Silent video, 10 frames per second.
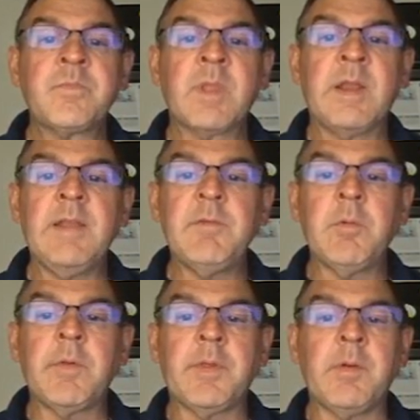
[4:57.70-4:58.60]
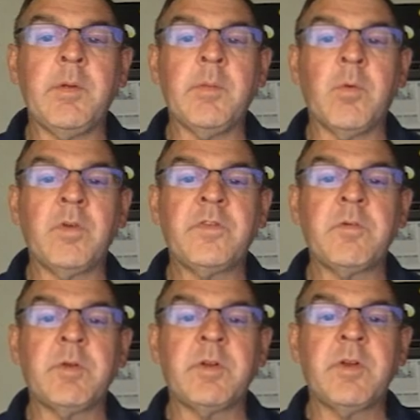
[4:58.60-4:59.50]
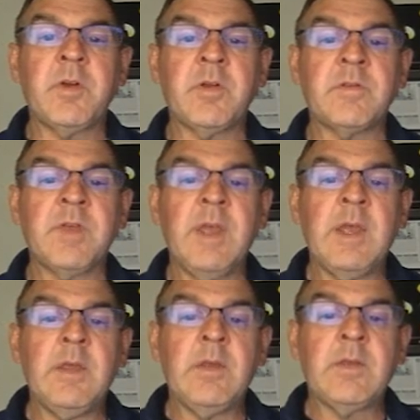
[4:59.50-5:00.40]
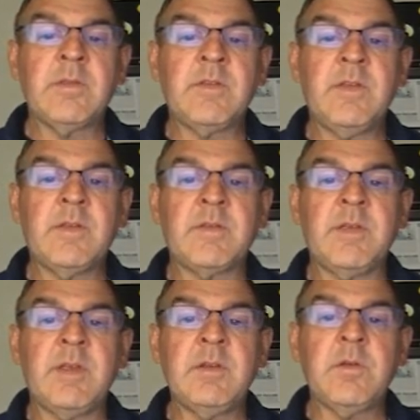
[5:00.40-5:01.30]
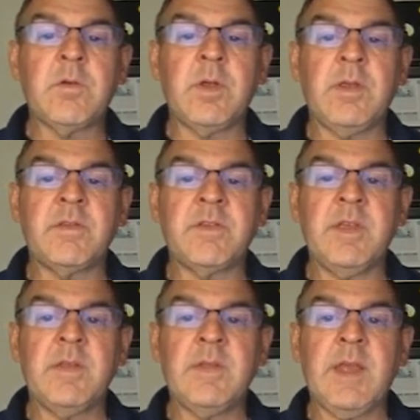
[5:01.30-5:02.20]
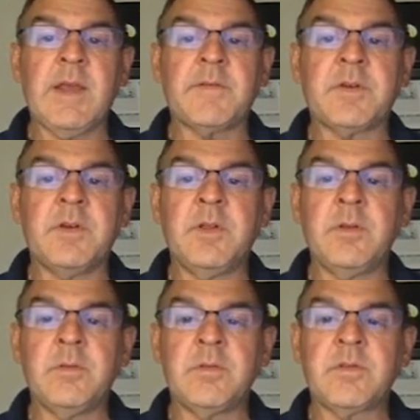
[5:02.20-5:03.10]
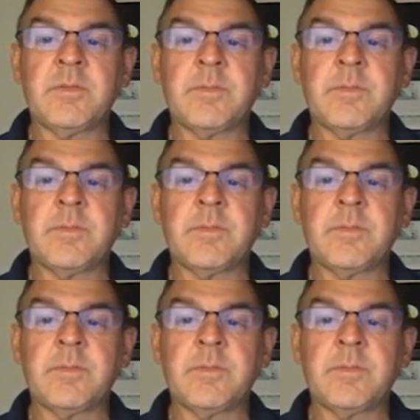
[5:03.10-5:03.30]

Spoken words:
And even when the moisture returns, you can see this increase in the afternoons.